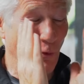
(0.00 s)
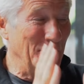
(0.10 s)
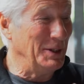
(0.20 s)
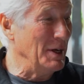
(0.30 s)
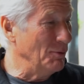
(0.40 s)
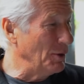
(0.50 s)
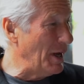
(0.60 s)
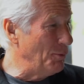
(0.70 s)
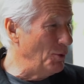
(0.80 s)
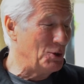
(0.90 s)
one level,
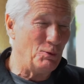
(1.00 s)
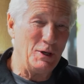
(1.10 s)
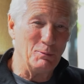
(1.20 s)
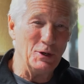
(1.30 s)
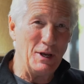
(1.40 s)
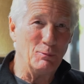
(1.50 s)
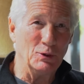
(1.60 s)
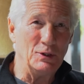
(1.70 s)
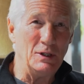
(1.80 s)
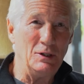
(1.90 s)
I wish we had been able
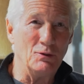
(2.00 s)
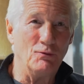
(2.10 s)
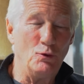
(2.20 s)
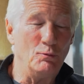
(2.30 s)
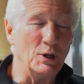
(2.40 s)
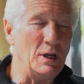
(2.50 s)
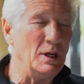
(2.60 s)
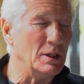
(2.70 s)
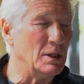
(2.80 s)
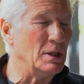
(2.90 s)
to eat the food, but he had